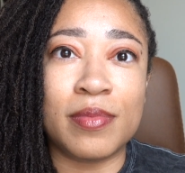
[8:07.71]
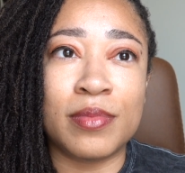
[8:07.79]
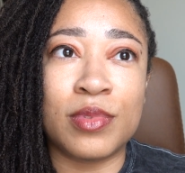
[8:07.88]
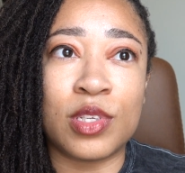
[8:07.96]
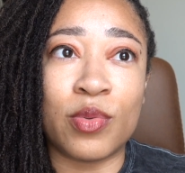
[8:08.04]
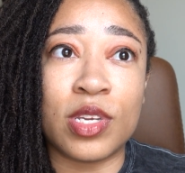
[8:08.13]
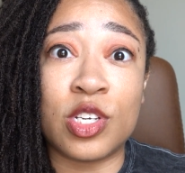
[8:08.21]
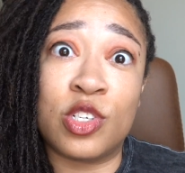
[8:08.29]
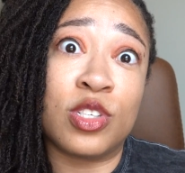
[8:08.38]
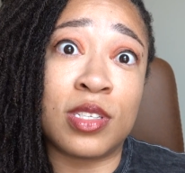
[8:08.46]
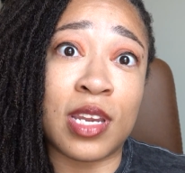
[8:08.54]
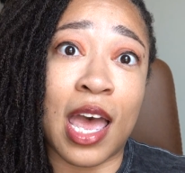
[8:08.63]
So it's
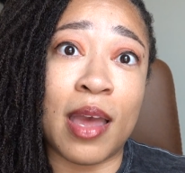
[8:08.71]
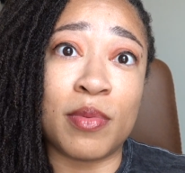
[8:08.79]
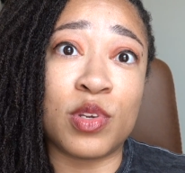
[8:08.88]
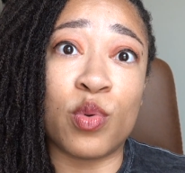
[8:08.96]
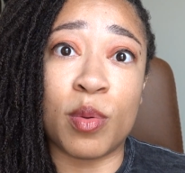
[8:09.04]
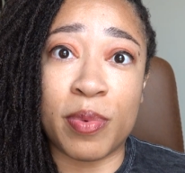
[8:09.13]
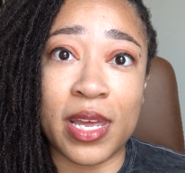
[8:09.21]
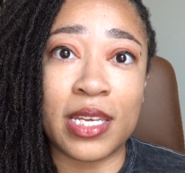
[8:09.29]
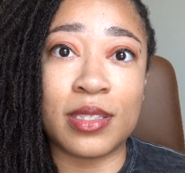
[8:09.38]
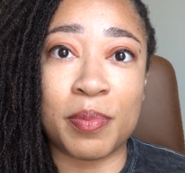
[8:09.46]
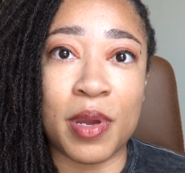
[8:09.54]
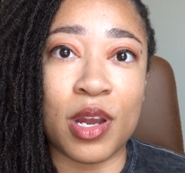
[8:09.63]
just time to
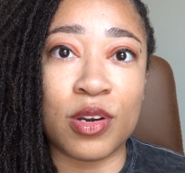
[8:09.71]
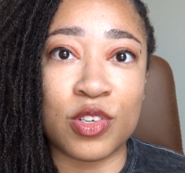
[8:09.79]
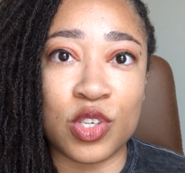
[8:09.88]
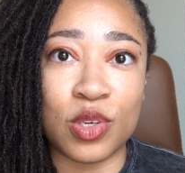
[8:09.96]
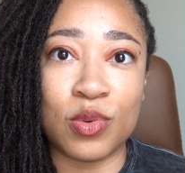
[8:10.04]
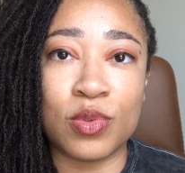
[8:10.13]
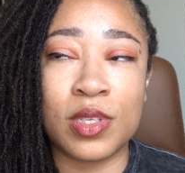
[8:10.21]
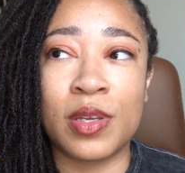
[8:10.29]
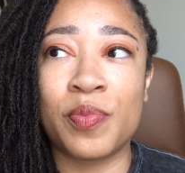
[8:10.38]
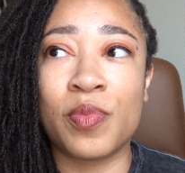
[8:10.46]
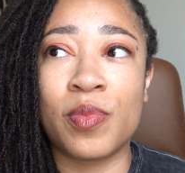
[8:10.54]
replace a pair of shoes.